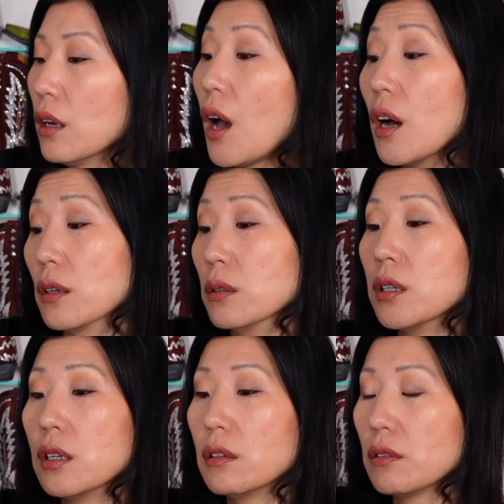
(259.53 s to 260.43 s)
Oh,
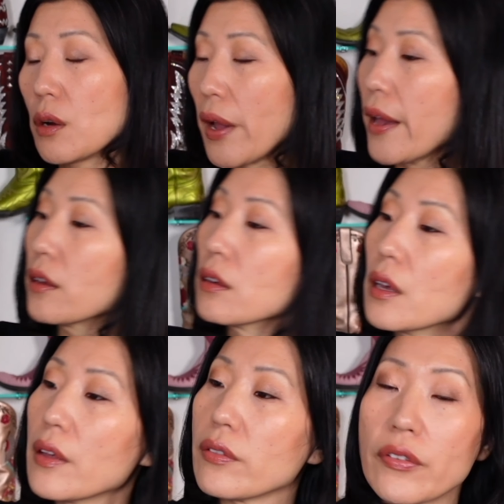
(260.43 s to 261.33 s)
okay.
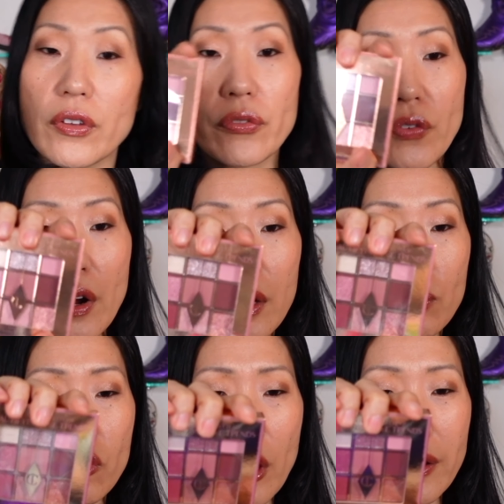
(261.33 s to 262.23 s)
This is
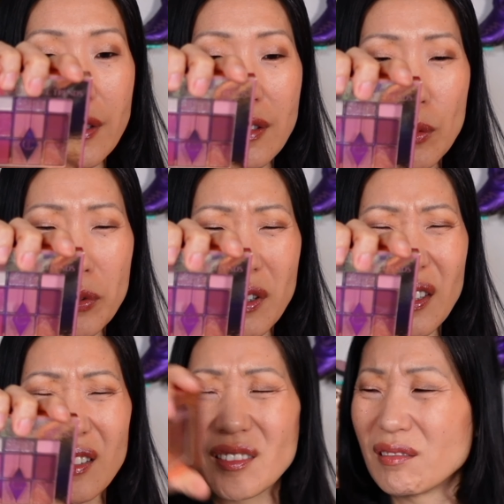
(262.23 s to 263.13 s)
from Charlotte
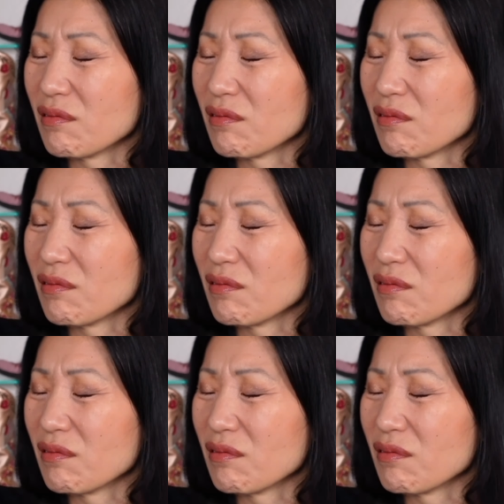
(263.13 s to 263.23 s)
Tilbury.